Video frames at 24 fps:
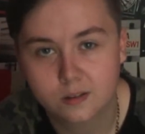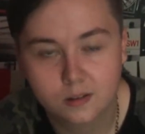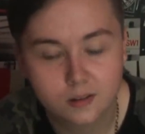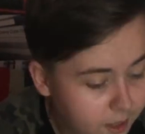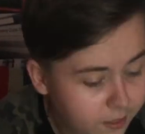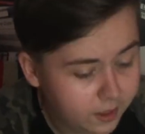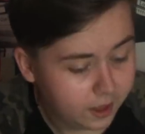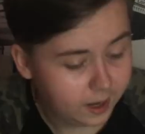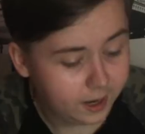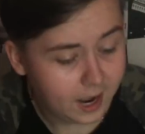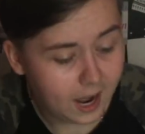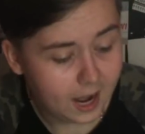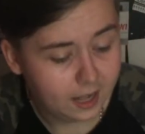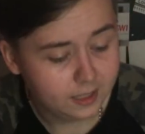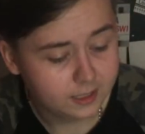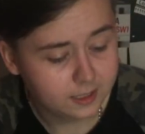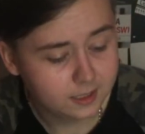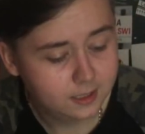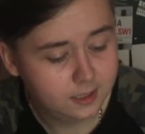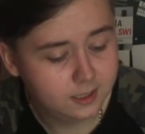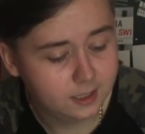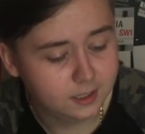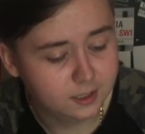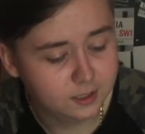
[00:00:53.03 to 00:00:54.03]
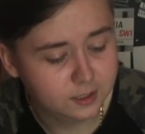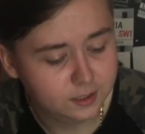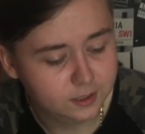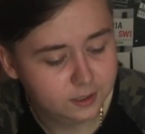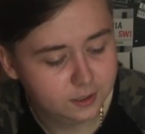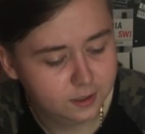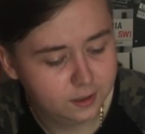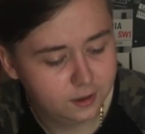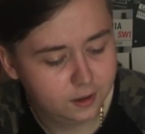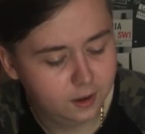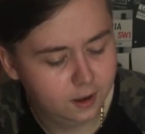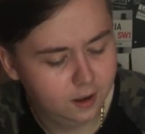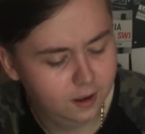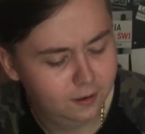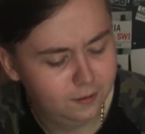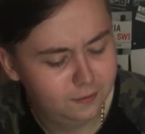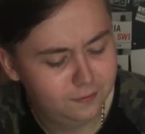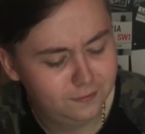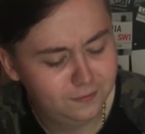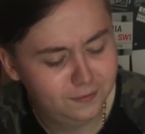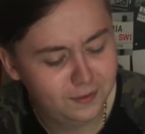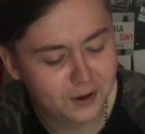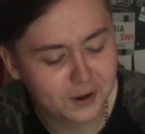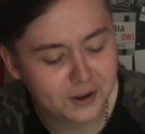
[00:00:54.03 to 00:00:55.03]
And then Alex says,
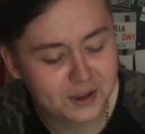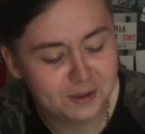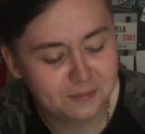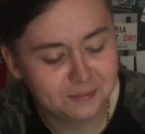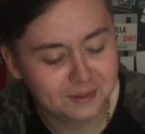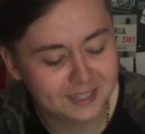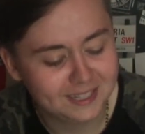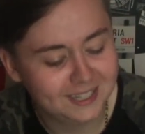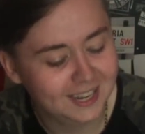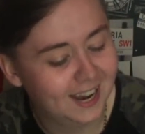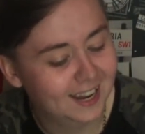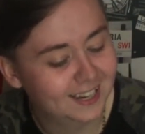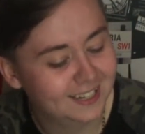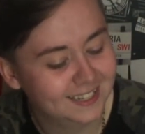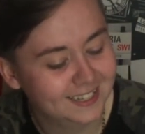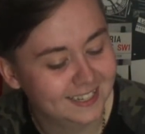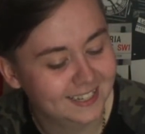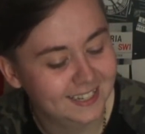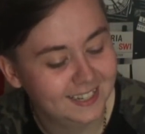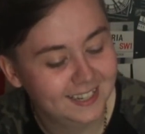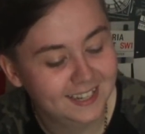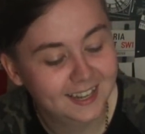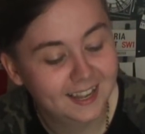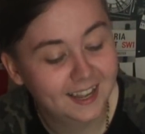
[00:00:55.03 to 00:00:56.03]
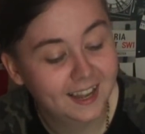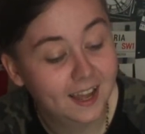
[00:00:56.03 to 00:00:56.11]
fuck me daddy.